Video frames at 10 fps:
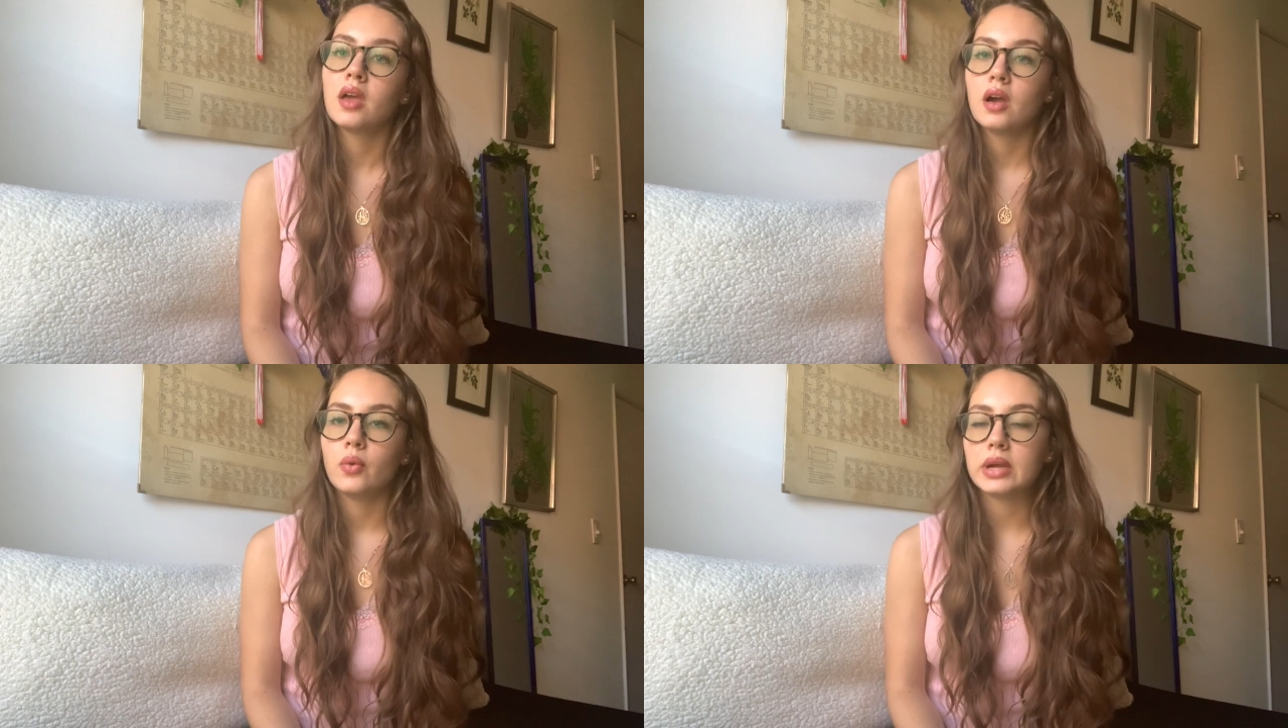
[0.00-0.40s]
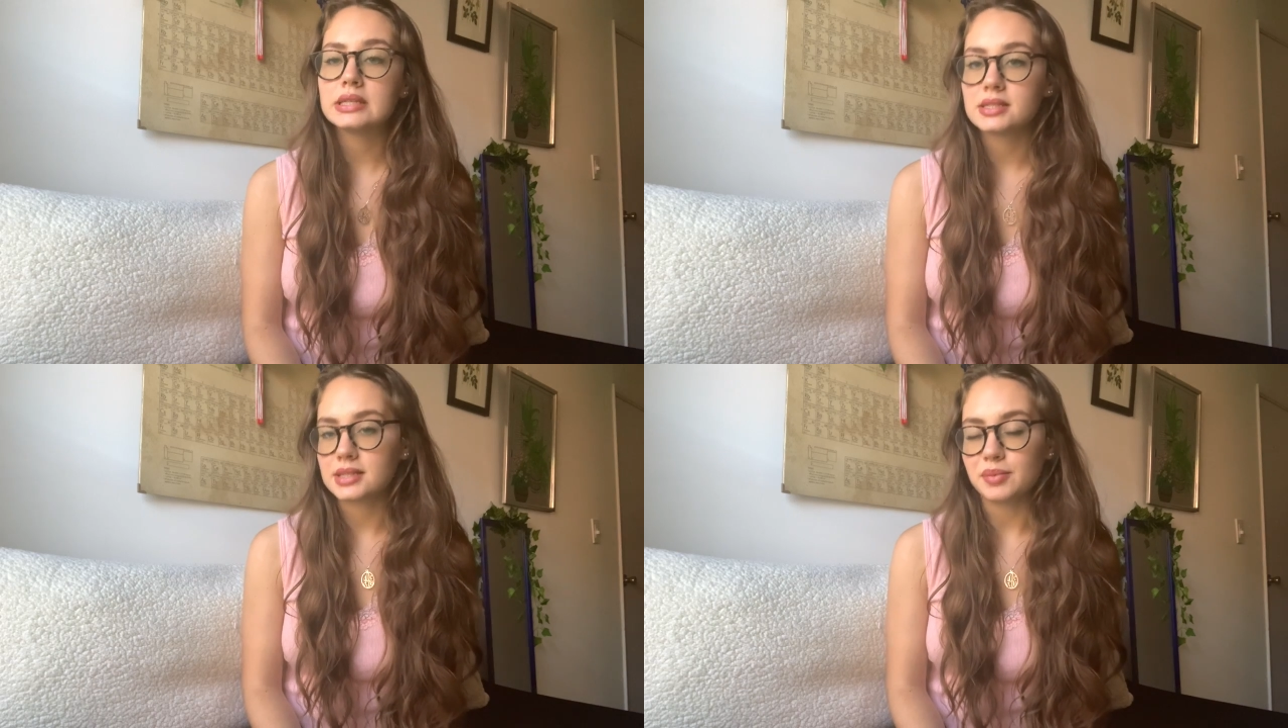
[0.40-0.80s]
When
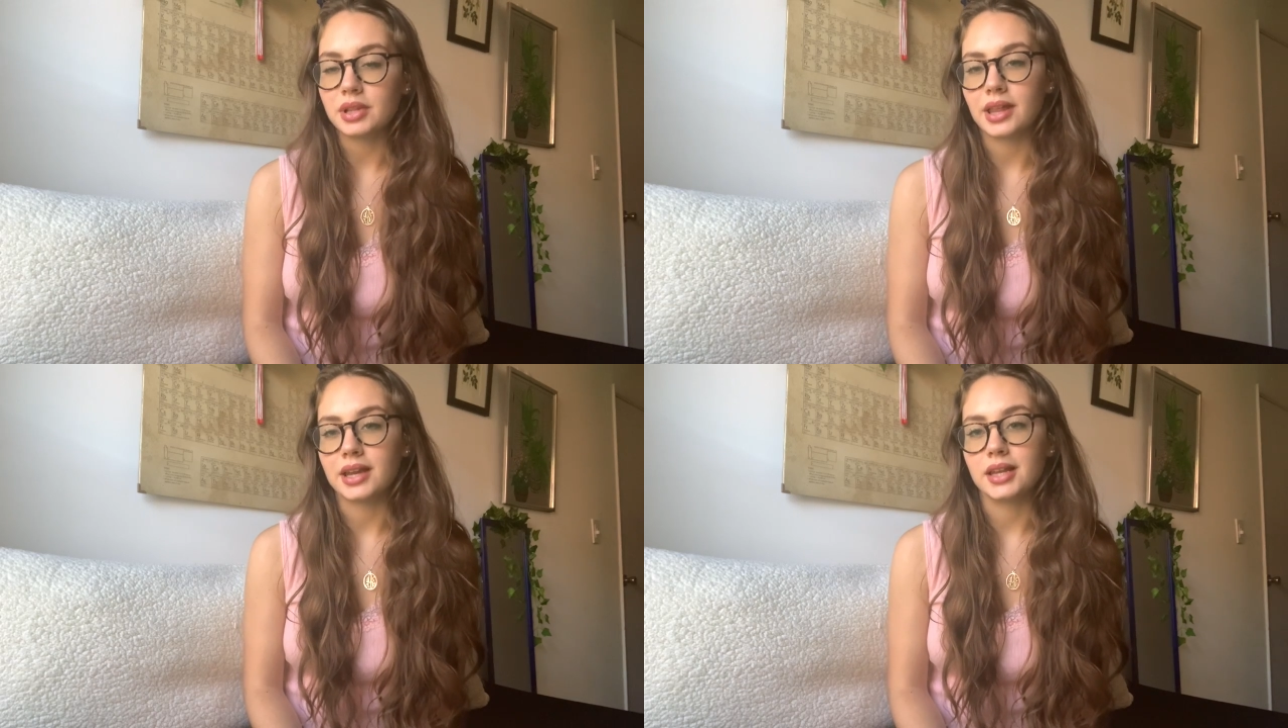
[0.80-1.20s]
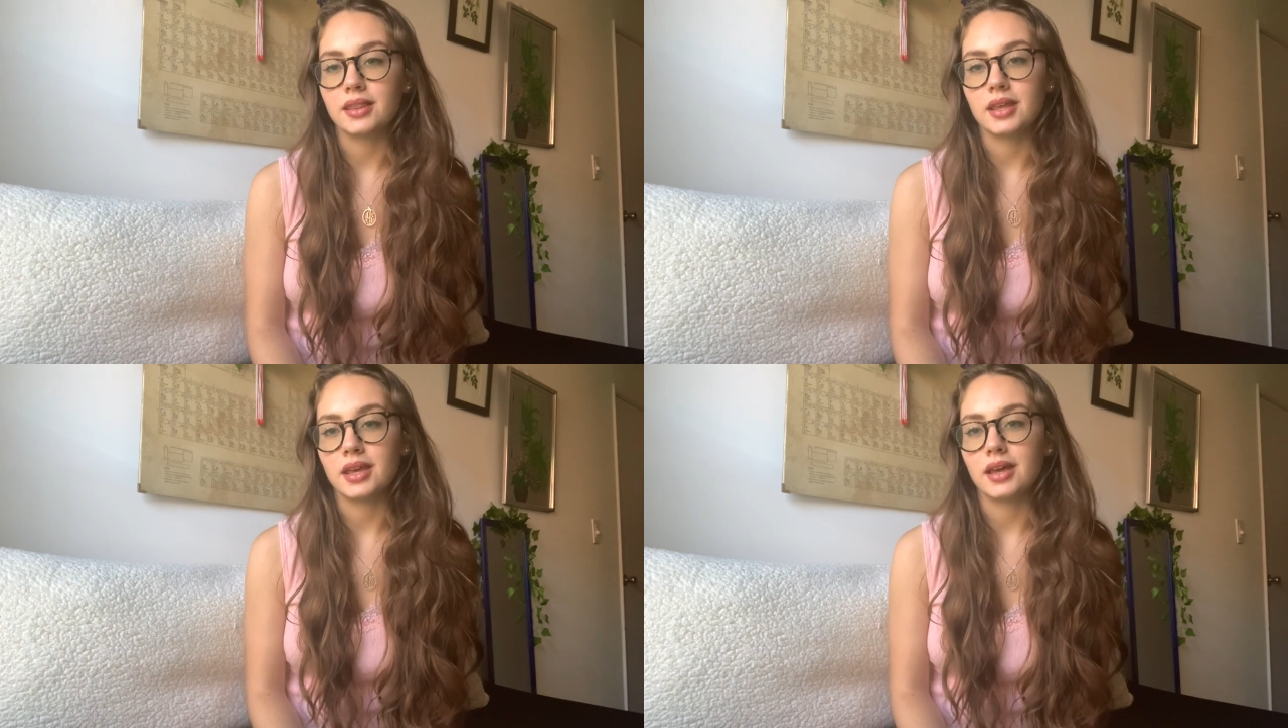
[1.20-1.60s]
stimulated,
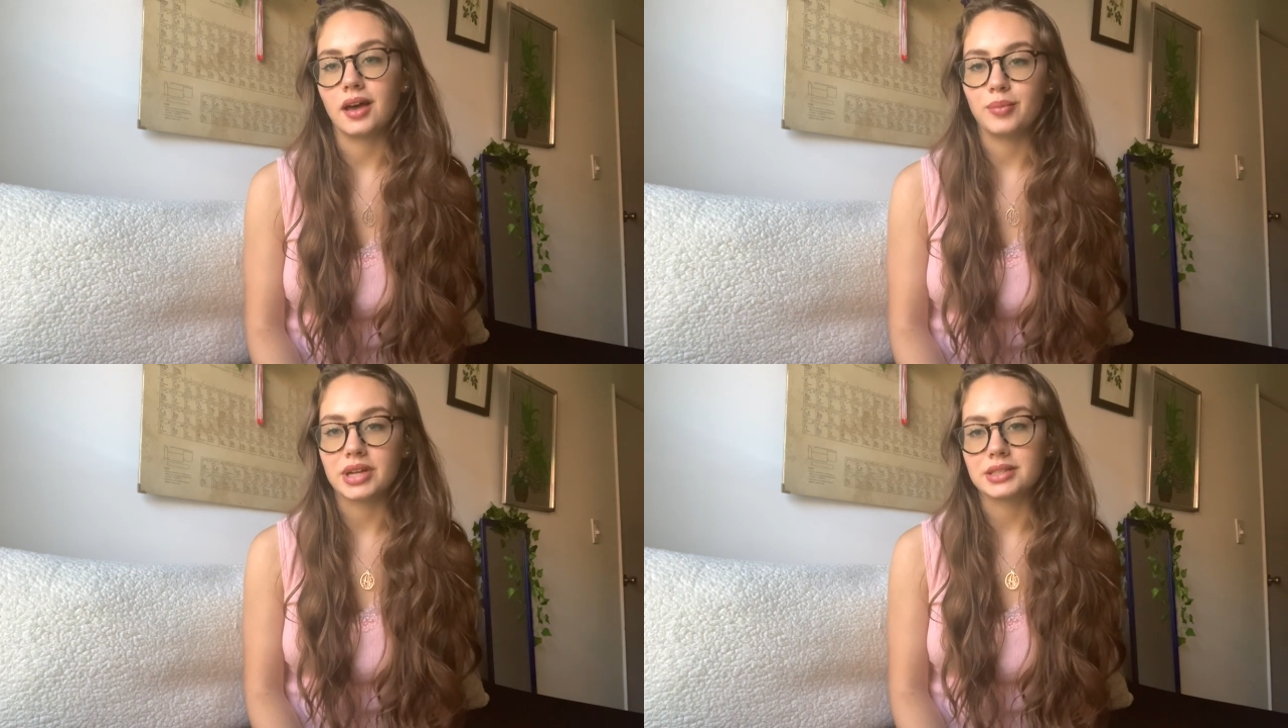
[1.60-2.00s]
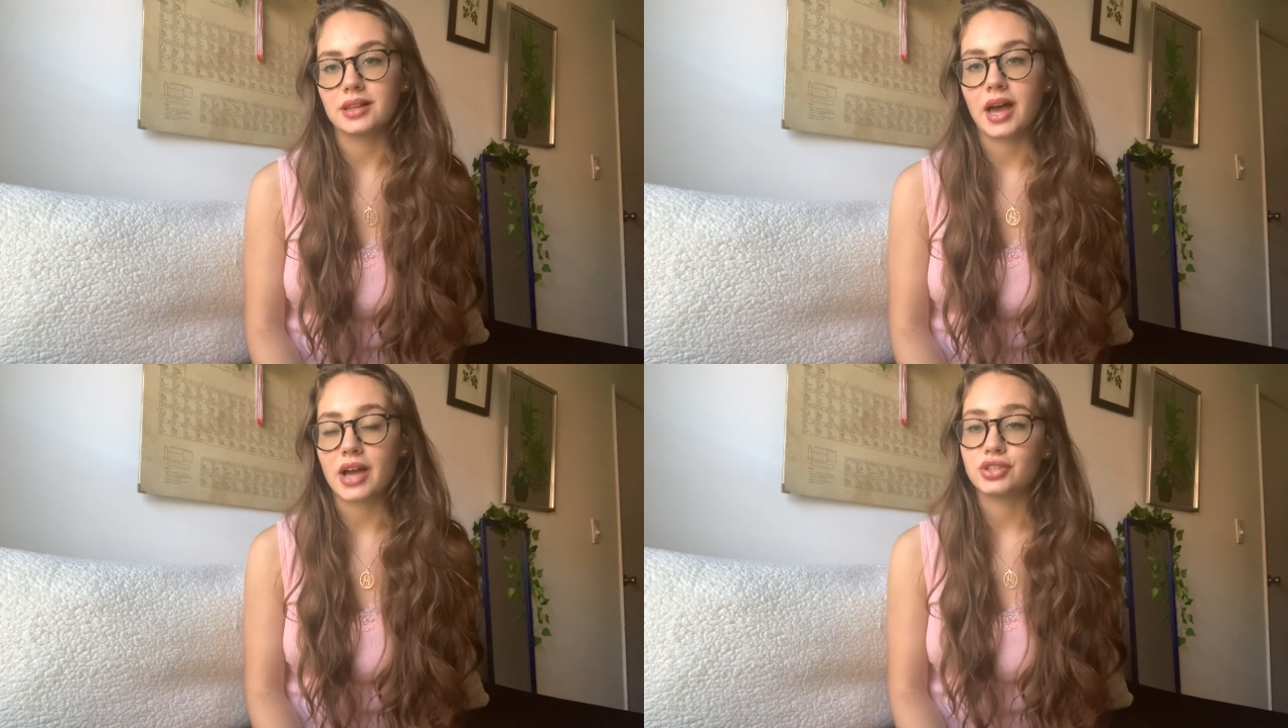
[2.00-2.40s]
the amygdala
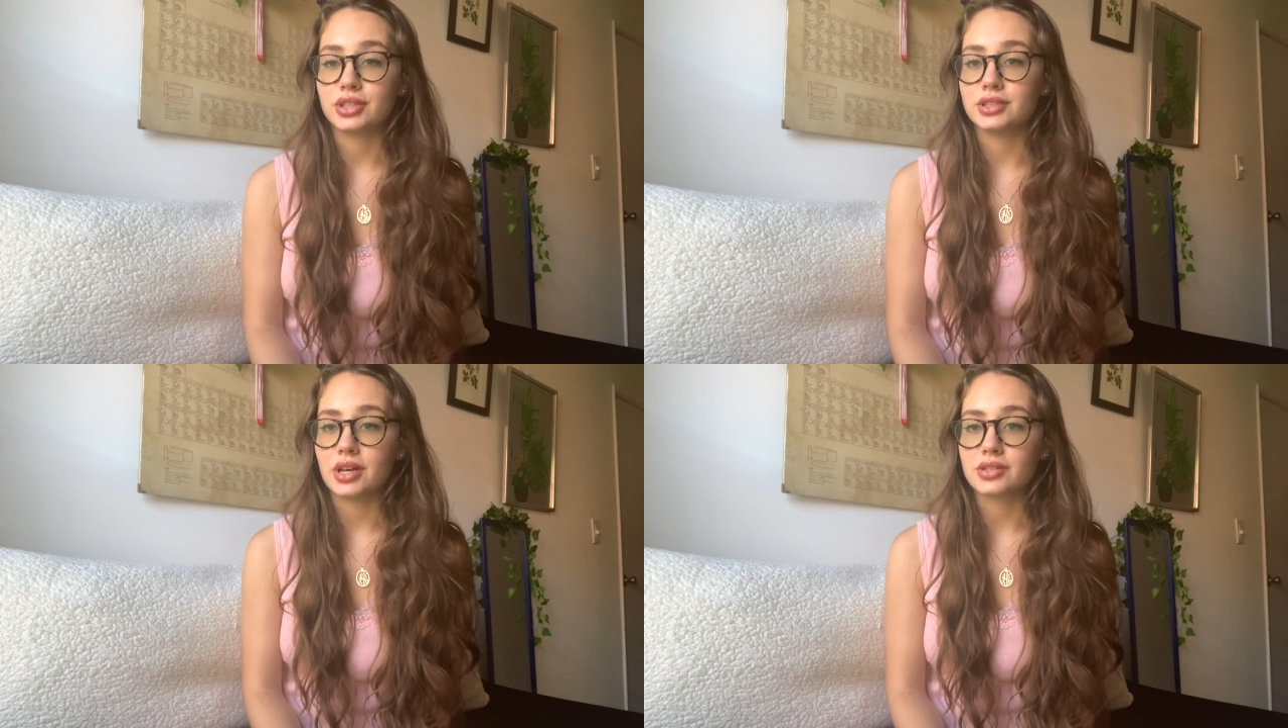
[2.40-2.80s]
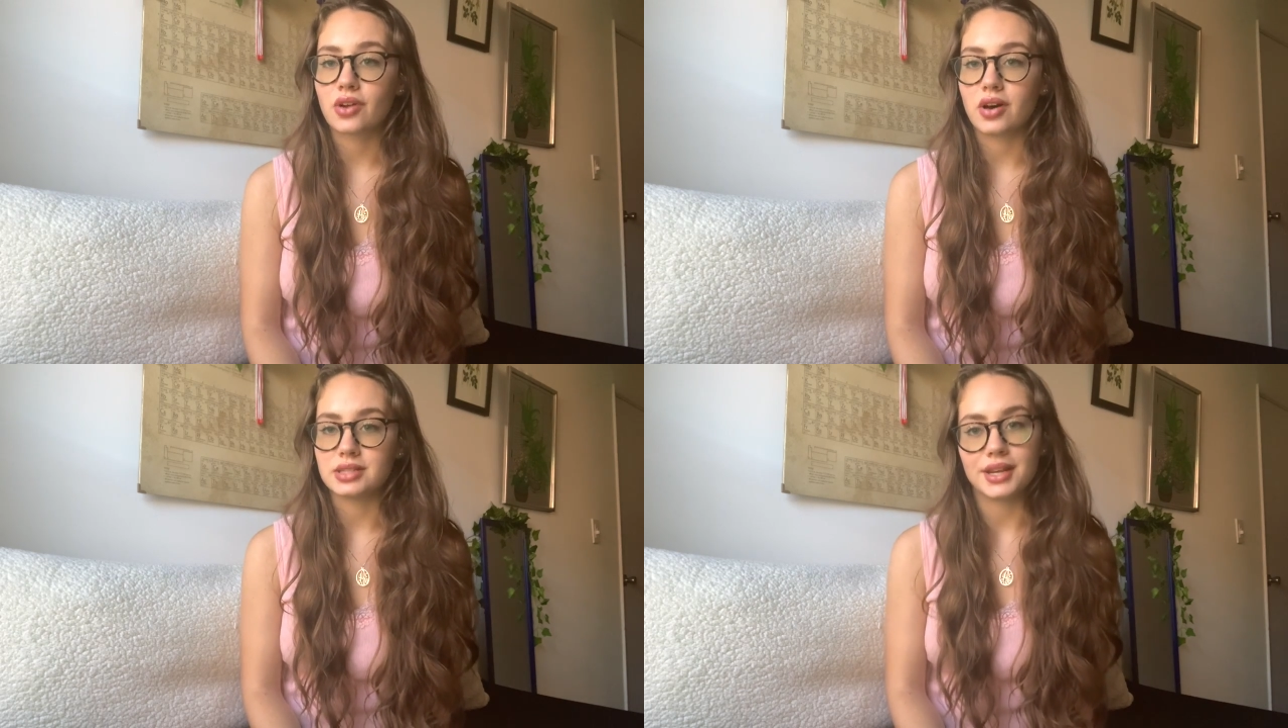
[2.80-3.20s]
actually does
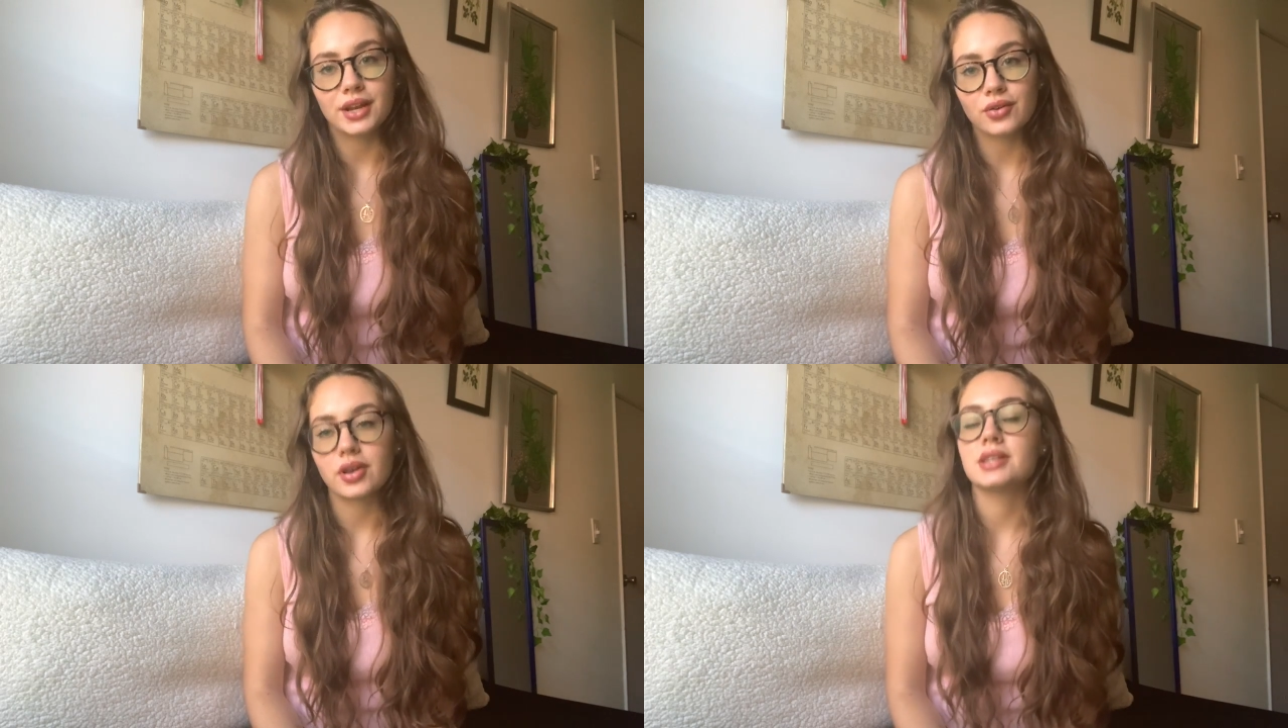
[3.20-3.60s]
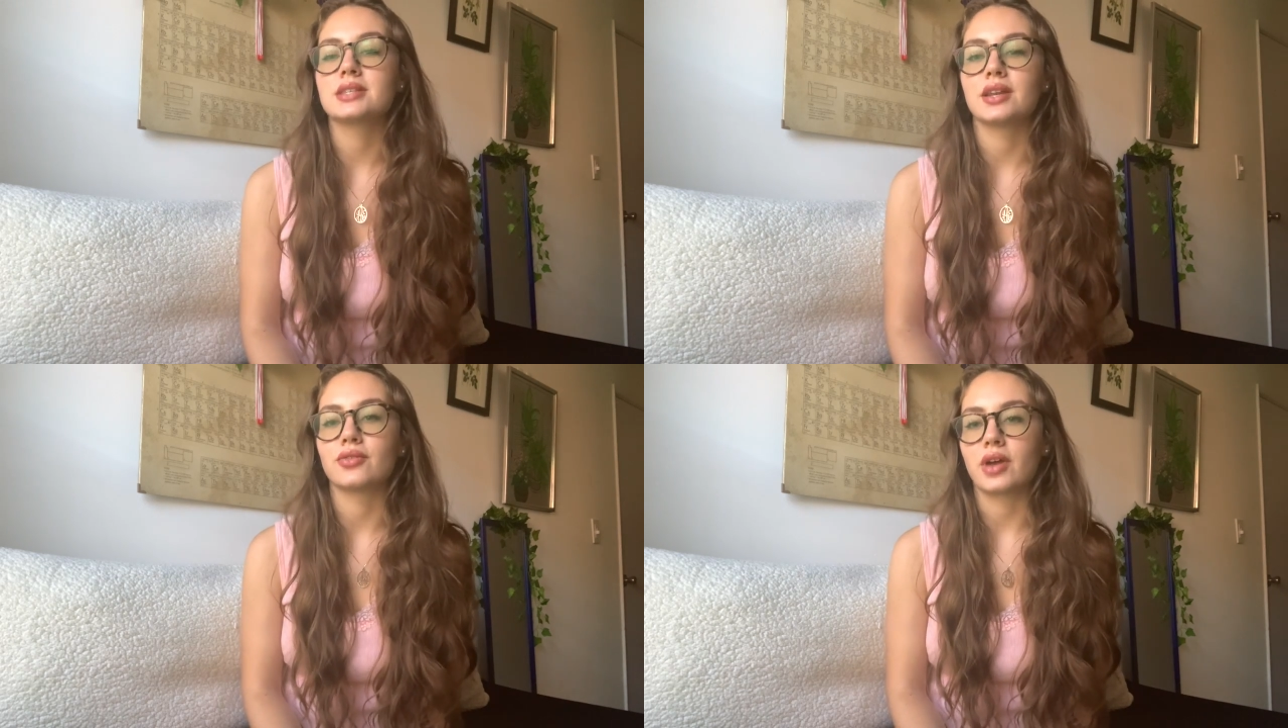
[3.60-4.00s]
cause an increase
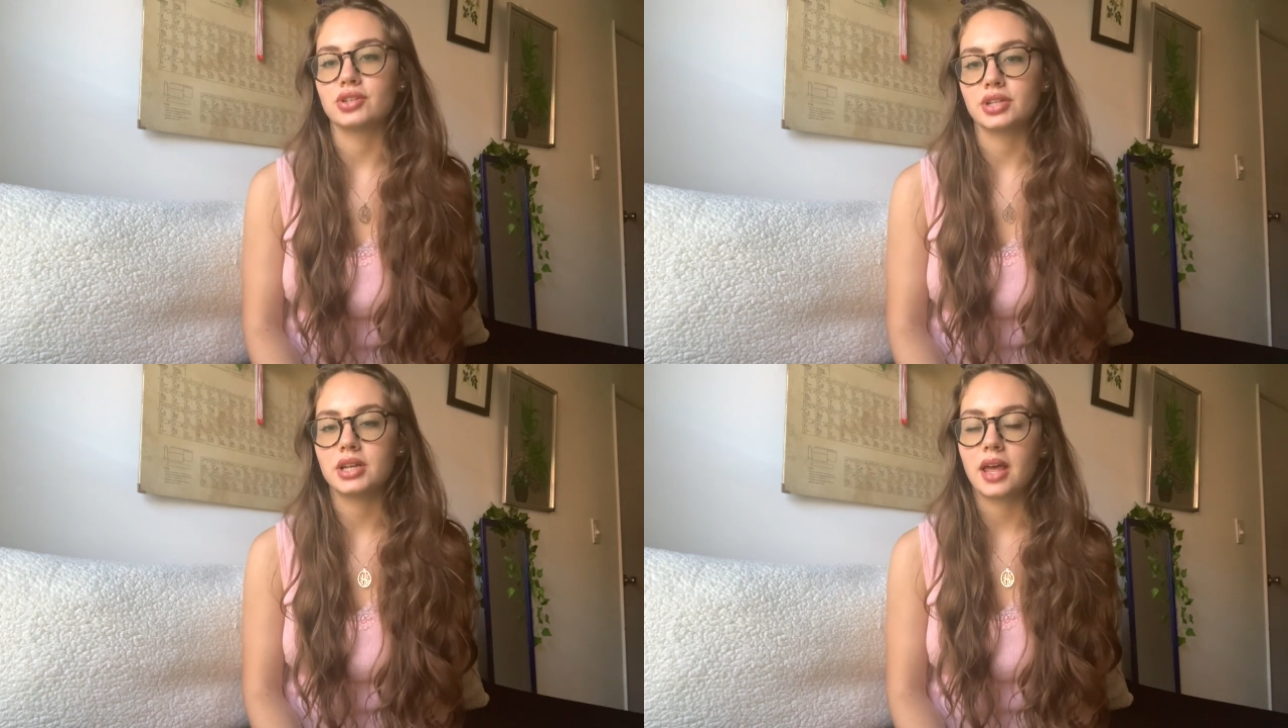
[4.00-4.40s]
in aggression,